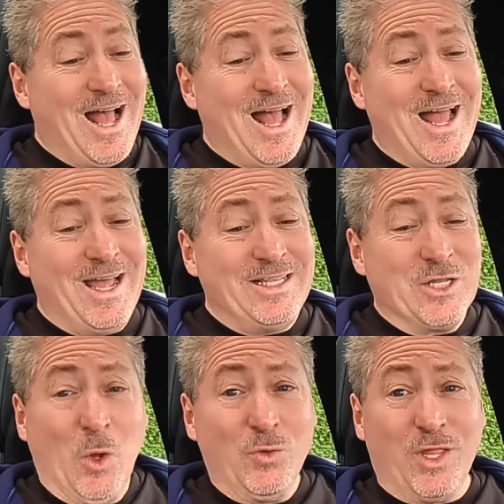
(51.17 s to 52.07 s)
I
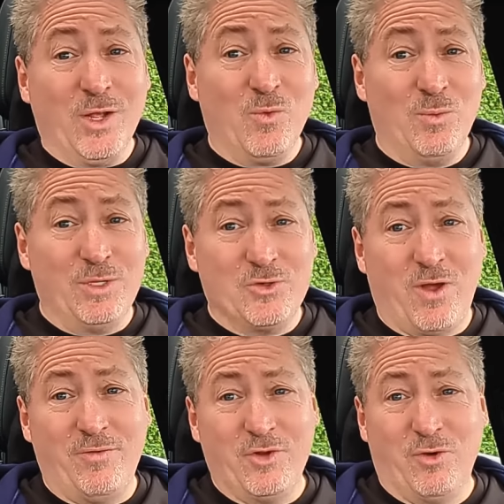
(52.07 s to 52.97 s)
don't think we'll be
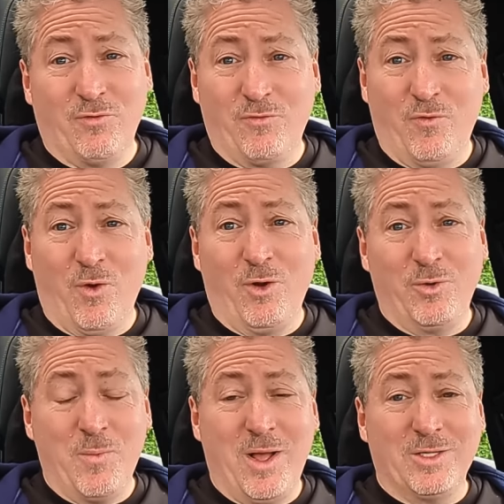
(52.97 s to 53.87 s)
driving over
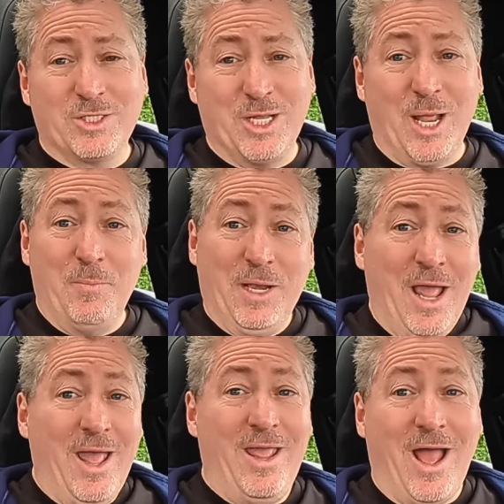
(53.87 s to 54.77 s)
400 miles today, but
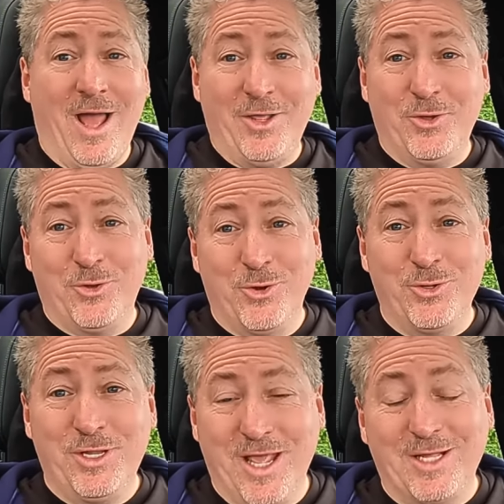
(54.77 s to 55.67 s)
hey, I
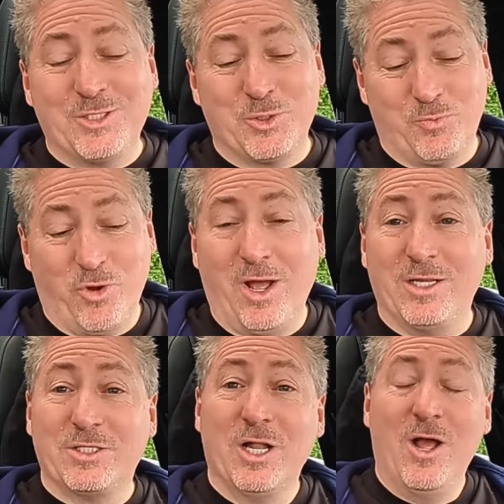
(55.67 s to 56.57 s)
could get
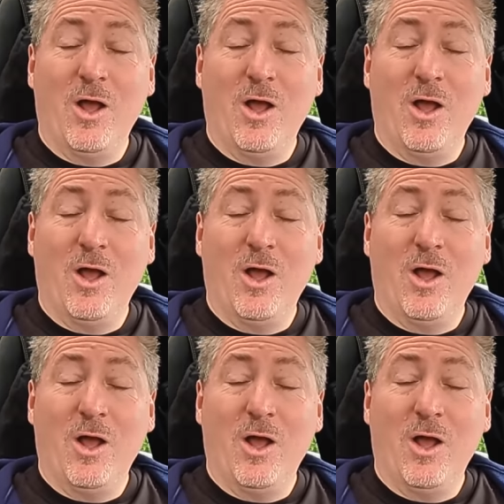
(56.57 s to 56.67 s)
surprised.